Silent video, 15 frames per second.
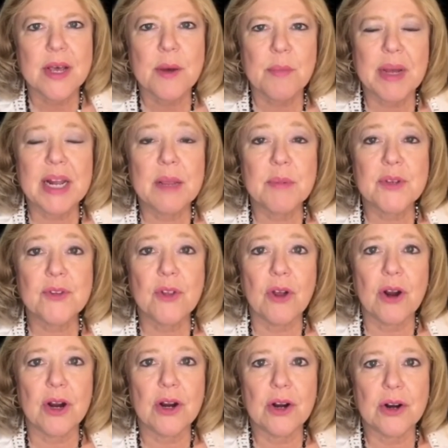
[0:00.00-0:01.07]
My name is
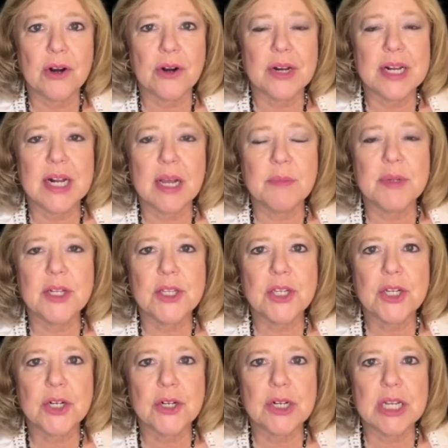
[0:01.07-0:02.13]
Laura Hurd, and I'm an
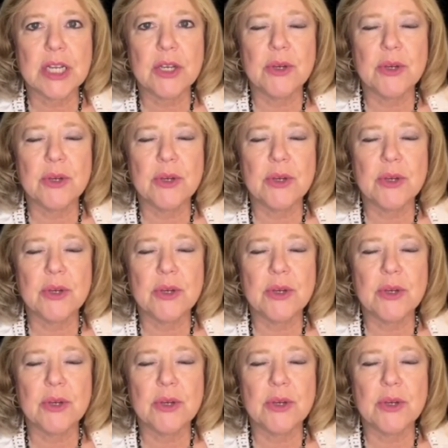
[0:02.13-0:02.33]
attorney